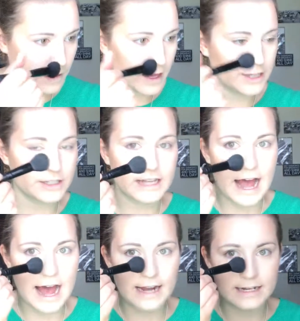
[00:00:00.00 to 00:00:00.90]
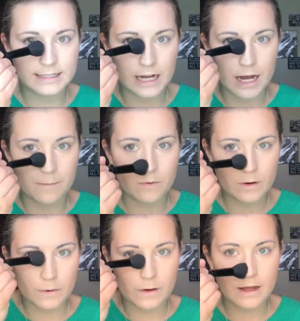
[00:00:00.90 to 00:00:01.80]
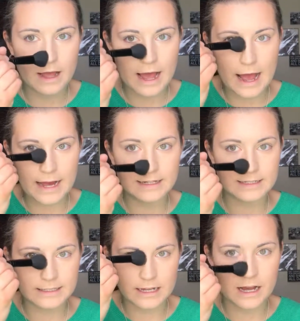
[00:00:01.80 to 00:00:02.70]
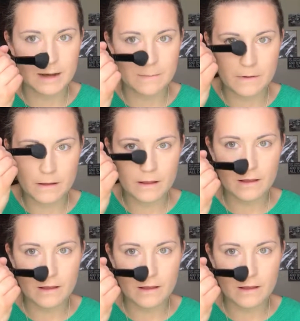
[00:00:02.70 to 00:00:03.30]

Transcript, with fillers: and just add some, whew, add some